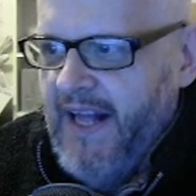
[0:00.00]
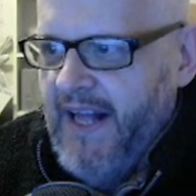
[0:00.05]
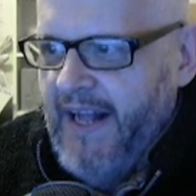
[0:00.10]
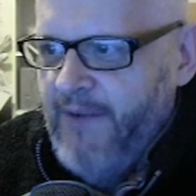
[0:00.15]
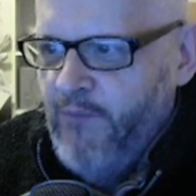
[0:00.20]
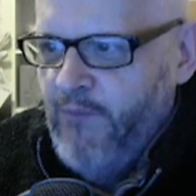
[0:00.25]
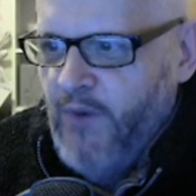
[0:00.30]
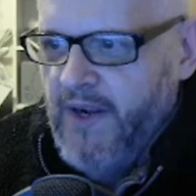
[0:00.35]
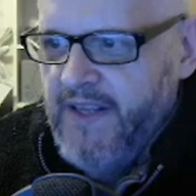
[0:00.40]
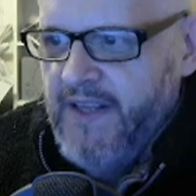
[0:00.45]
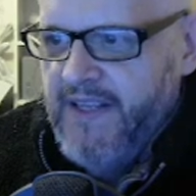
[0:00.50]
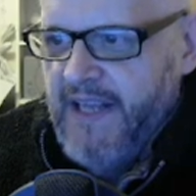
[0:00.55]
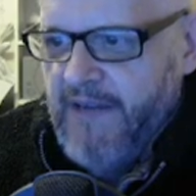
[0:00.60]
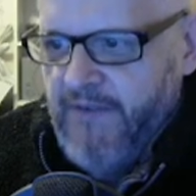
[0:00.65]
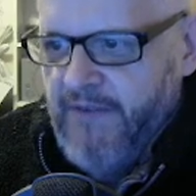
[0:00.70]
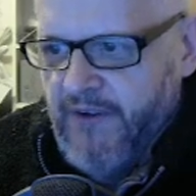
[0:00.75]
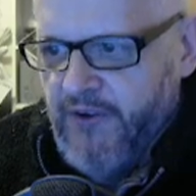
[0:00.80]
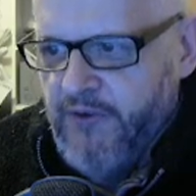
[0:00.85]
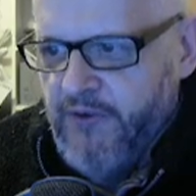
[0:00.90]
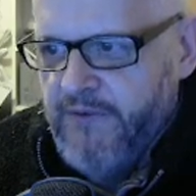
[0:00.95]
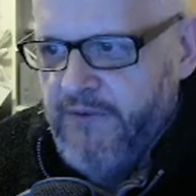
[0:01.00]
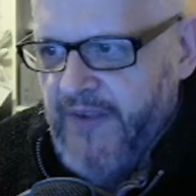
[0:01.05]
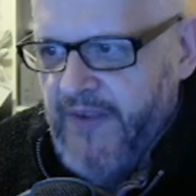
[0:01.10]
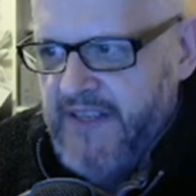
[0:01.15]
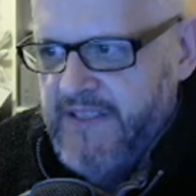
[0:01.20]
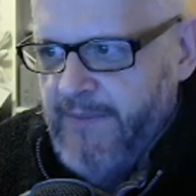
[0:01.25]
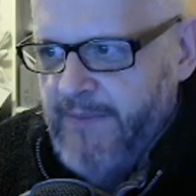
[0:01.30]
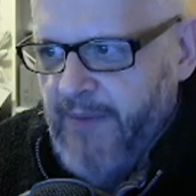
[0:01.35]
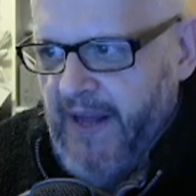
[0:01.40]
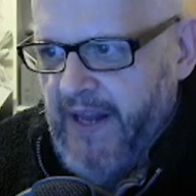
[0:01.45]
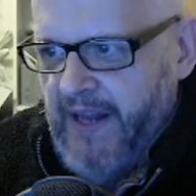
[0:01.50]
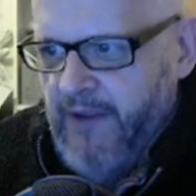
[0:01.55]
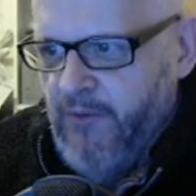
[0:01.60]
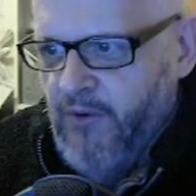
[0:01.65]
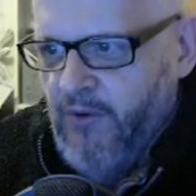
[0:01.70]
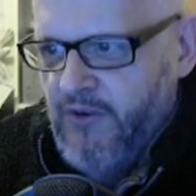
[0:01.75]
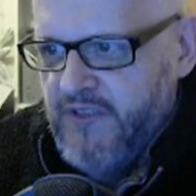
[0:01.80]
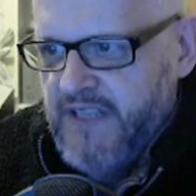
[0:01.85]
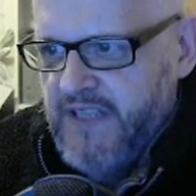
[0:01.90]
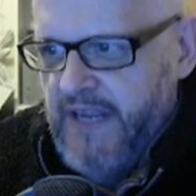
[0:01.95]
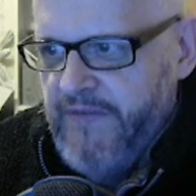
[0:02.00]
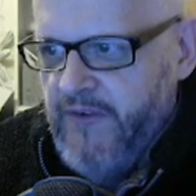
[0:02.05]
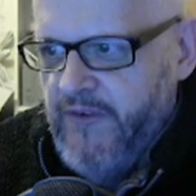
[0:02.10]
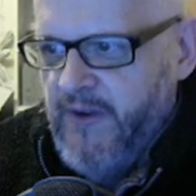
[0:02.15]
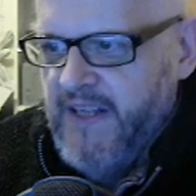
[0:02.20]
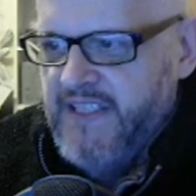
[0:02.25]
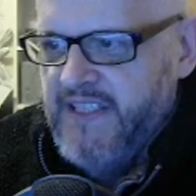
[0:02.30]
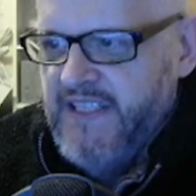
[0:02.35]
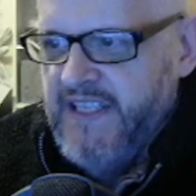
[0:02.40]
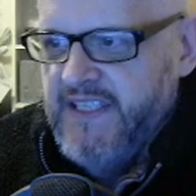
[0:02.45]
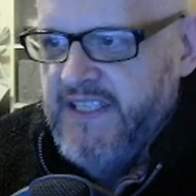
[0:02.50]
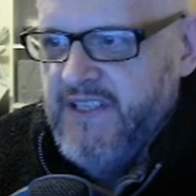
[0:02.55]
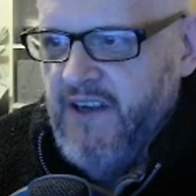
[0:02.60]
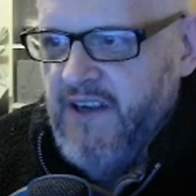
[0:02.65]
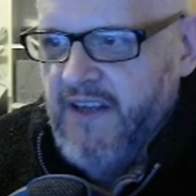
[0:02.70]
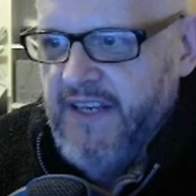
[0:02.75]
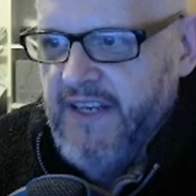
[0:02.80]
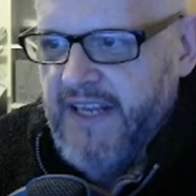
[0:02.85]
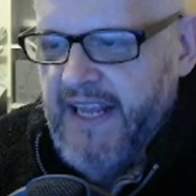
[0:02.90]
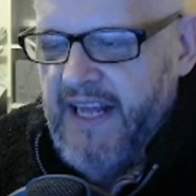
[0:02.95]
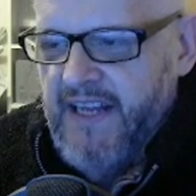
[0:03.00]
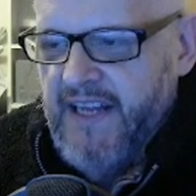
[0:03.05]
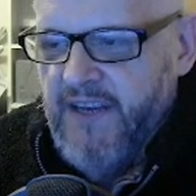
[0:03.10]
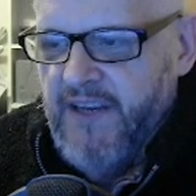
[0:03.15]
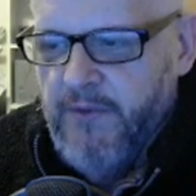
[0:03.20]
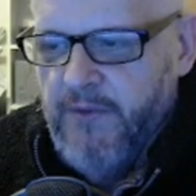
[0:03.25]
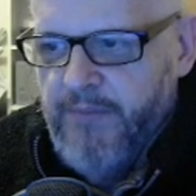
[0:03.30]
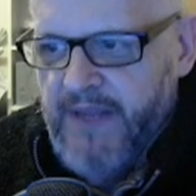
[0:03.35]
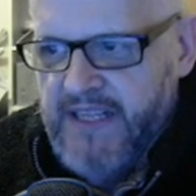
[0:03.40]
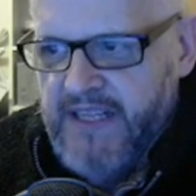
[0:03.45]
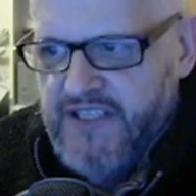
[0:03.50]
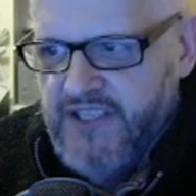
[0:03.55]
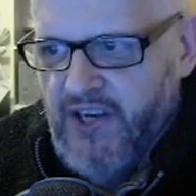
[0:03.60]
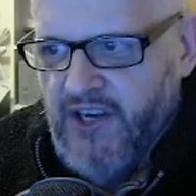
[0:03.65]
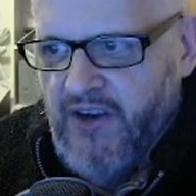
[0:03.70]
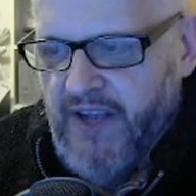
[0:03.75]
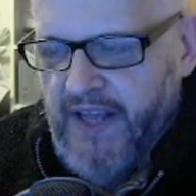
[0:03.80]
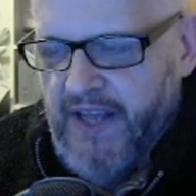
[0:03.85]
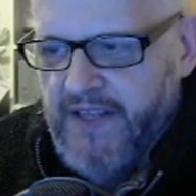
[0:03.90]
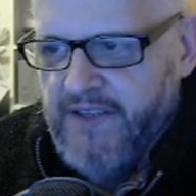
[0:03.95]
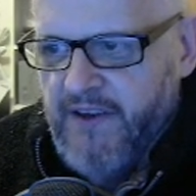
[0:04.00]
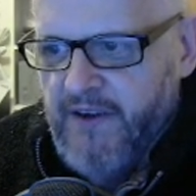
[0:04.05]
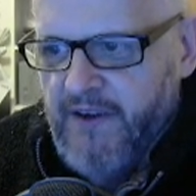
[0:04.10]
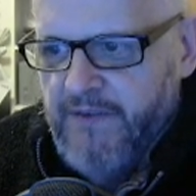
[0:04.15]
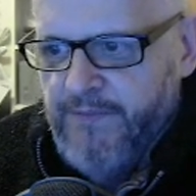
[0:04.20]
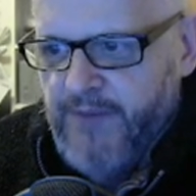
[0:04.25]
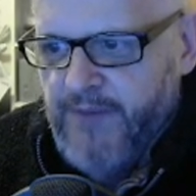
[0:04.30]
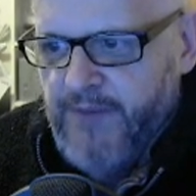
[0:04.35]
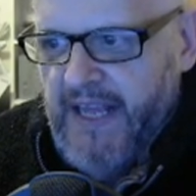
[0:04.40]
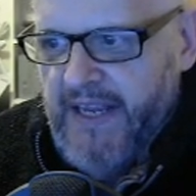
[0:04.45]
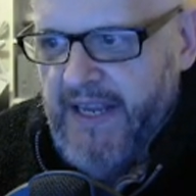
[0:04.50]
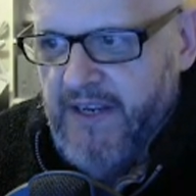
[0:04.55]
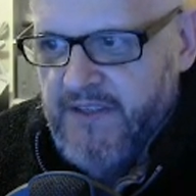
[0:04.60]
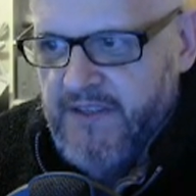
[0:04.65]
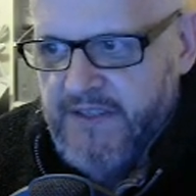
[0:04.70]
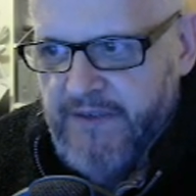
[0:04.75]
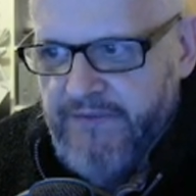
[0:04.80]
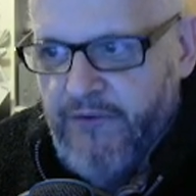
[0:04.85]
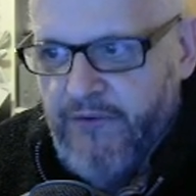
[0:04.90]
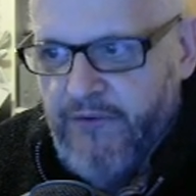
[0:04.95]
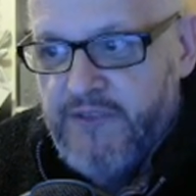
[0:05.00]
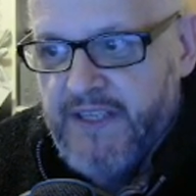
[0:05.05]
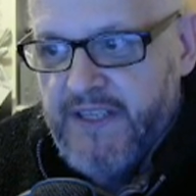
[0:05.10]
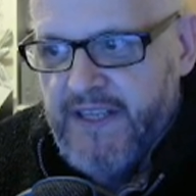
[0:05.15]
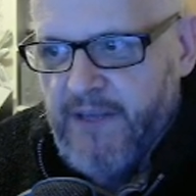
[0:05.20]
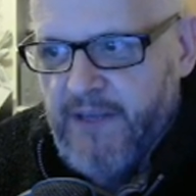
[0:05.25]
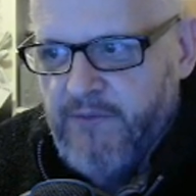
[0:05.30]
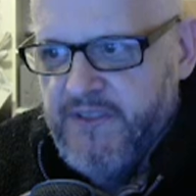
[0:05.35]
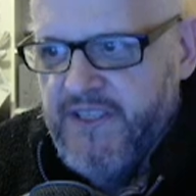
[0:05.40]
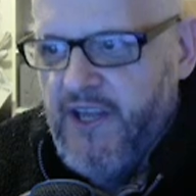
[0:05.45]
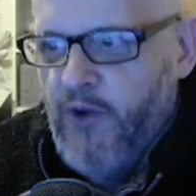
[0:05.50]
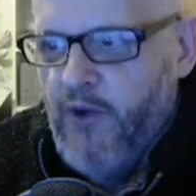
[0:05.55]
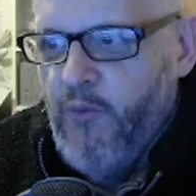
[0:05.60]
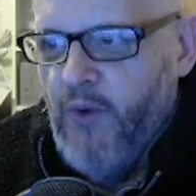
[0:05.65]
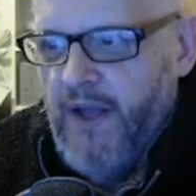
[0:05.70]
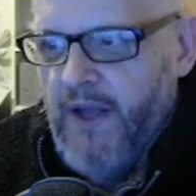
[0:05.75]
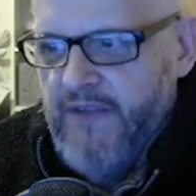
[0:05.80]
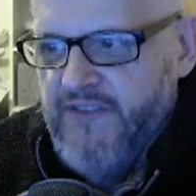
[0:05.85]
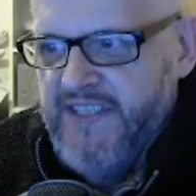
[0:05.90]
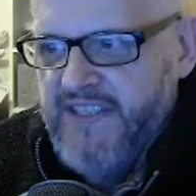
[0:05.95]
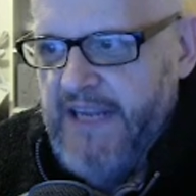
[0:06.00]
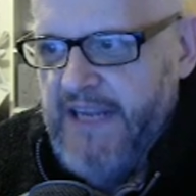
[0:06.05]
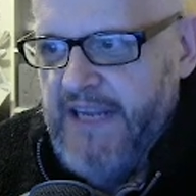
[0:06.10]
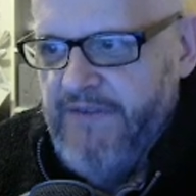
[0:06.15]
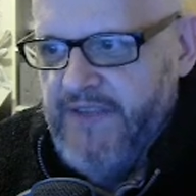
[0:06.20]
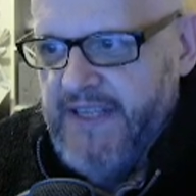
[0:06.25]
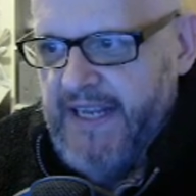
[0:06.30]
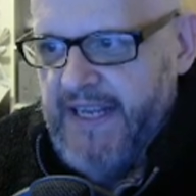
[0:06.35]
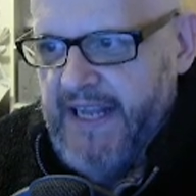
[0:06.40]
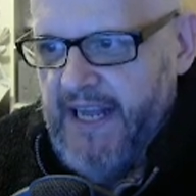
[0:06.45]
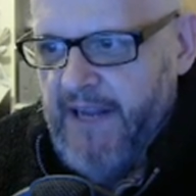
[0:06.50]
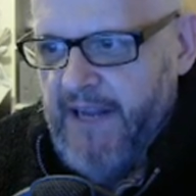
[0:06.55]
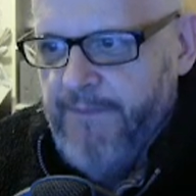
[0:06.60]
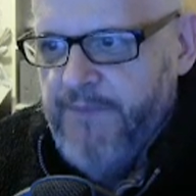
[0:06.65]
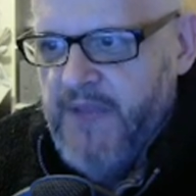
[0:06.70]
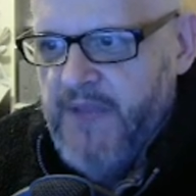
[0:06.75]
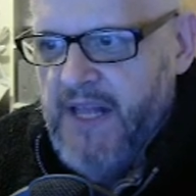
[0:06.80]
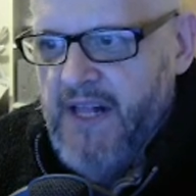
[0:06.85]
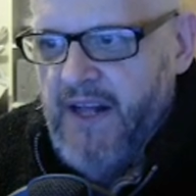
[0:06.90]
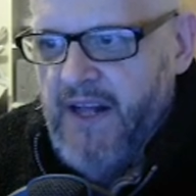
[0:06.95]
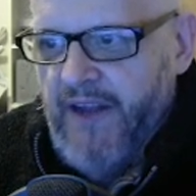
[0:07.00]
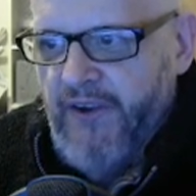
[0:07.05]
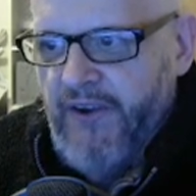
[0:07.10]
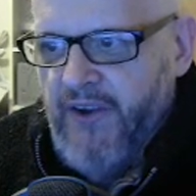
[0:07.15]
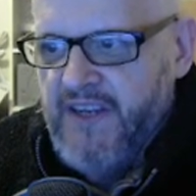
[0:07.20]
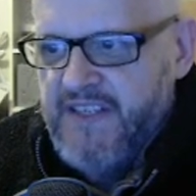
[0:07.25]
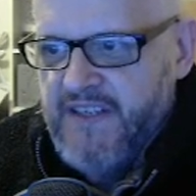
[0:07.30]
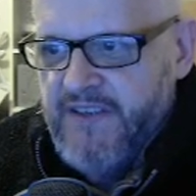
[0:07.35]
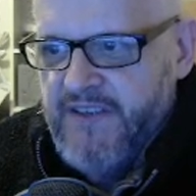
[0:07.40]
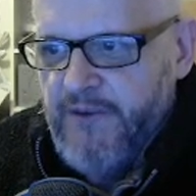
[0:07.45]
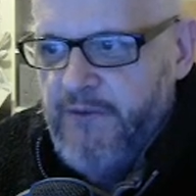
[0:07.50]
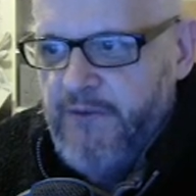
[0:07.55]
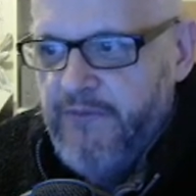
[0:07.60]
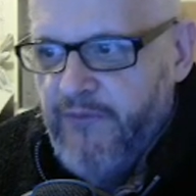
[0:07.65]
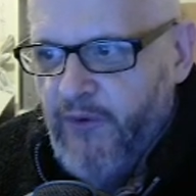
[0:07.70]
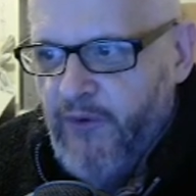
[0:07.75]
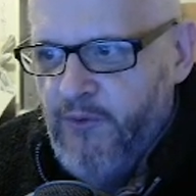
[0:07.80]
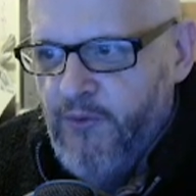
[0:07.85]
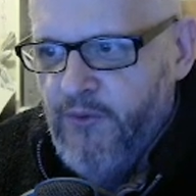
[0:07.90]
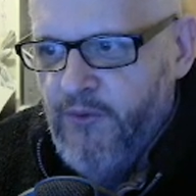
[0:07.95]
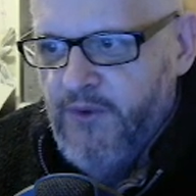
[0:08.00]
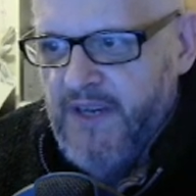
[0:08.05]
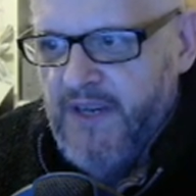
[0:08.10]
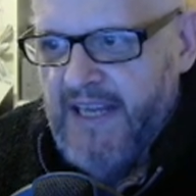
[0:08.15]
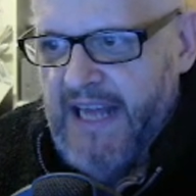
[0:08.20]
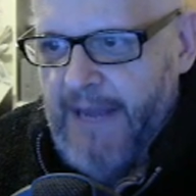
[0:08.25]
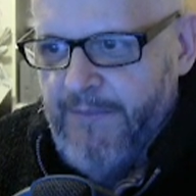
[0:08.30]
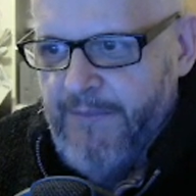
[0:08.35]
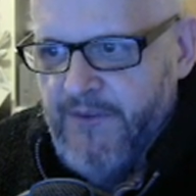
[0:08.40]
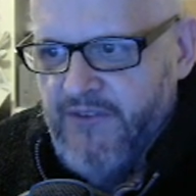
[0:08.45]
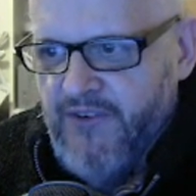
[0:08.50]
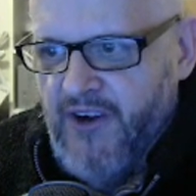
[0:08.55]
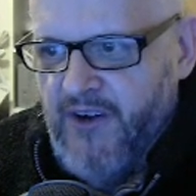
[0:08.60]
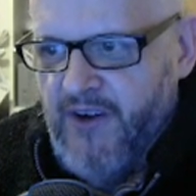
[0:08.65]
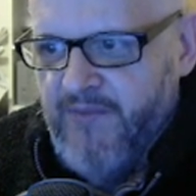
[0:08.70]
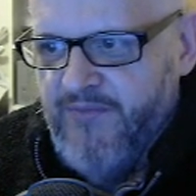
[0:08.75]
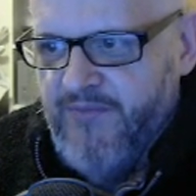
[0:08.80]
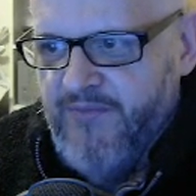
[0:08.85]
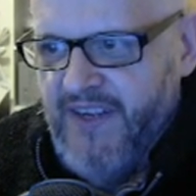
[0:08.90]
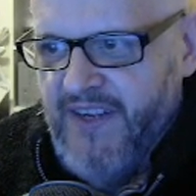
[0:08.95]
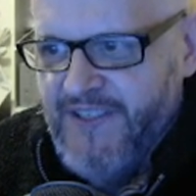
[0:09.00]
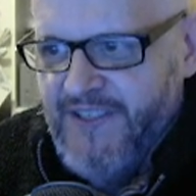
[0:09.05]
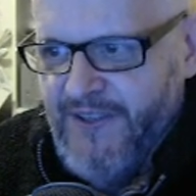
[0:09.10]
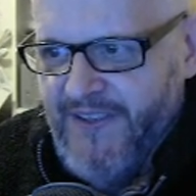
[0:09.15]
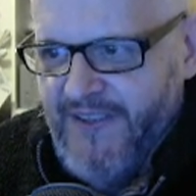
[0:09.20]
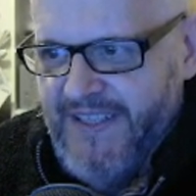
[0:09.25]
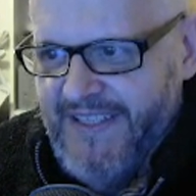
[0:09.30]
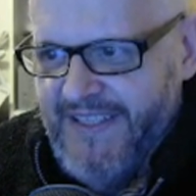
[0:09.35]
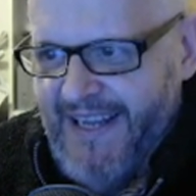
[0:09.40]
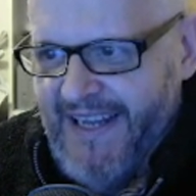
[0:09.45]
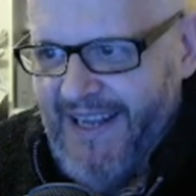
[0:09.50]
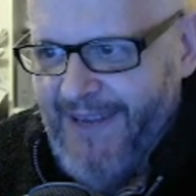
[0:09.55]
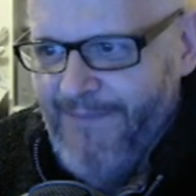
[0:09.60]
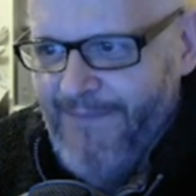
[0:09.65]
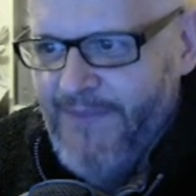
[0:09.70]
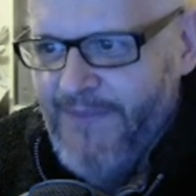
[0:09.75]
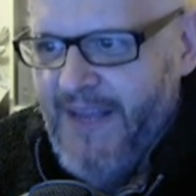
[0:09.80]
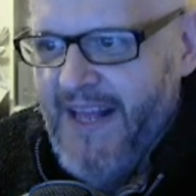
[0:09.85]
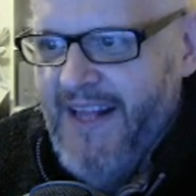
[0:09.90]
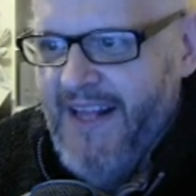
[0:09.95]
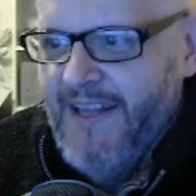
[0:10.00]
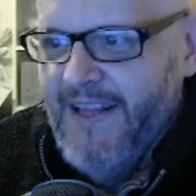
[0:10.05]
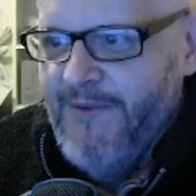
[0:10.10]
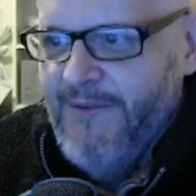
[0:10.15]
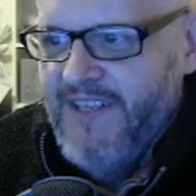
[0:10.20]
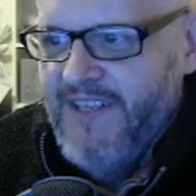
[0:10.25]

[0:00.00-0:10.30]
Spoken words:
And one of the other good things about it was if you actually started to get a little bit tired of playing, because unfortunately there was no way of saving the game, and I used to do full lap Grand Prix on this game, there